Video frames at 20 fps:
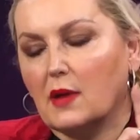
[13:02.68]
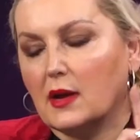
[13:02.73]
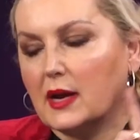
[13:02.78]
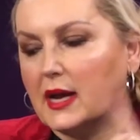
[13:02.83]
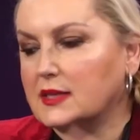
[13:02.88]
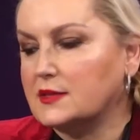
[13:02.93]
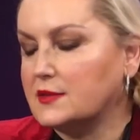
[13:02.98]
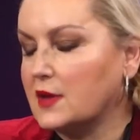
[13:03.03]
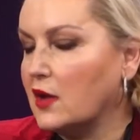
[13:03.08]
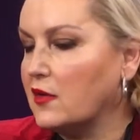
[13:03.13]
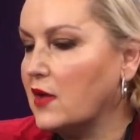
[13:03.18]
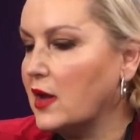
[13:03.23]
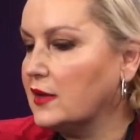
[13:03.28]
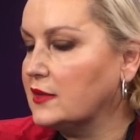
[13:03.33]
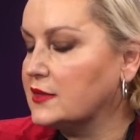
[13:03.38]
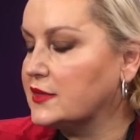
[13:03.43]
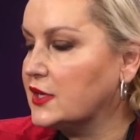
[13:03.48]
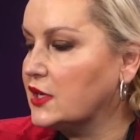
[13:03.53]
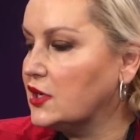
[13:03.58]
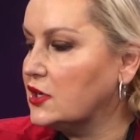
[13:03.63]
I guess,
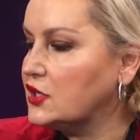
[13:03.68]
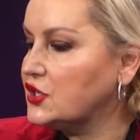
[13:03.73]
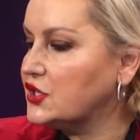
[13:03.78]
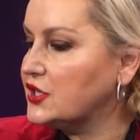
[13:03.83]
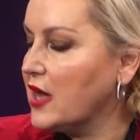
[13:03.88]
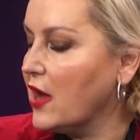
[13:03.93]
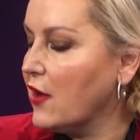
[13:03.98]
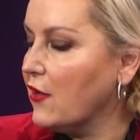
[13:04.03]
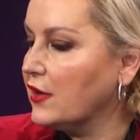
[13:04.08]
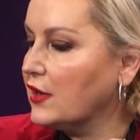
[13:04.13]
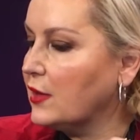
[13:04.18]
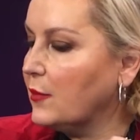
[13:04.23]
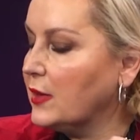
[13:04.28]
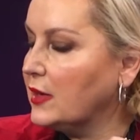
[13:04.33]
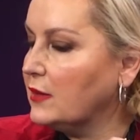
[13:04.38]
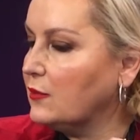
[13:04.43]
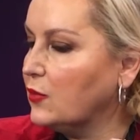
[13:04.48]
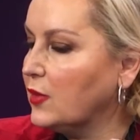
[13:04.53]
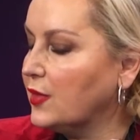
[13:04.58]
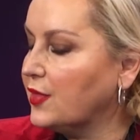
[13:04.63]
and to you, Sharon, I
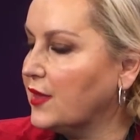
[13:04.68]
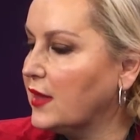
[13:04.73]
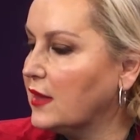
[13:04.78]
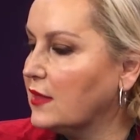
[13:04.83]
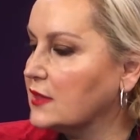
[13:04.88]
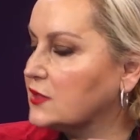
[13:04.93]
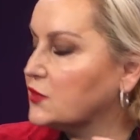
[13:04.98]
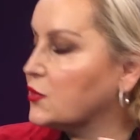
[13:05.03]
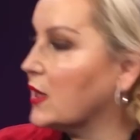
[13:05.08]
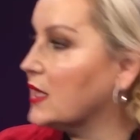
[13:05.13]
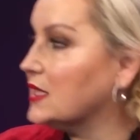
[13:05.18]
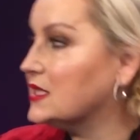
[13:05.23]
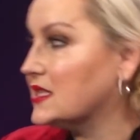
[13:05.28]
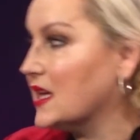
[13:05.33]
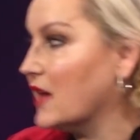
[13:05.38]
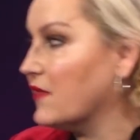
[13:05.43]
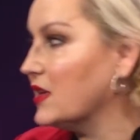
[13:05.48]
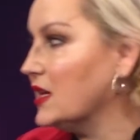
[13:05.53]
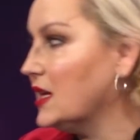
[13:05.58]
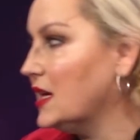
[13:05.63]
mean, within the
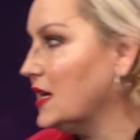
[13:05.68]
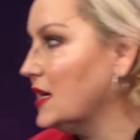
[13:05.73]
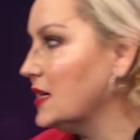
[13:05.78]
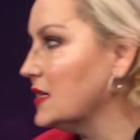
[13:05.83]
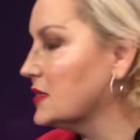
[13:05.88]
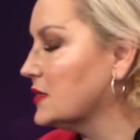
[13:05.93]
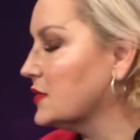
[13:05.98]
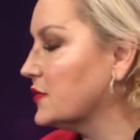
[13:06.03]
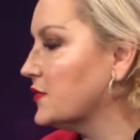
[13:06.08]
27 years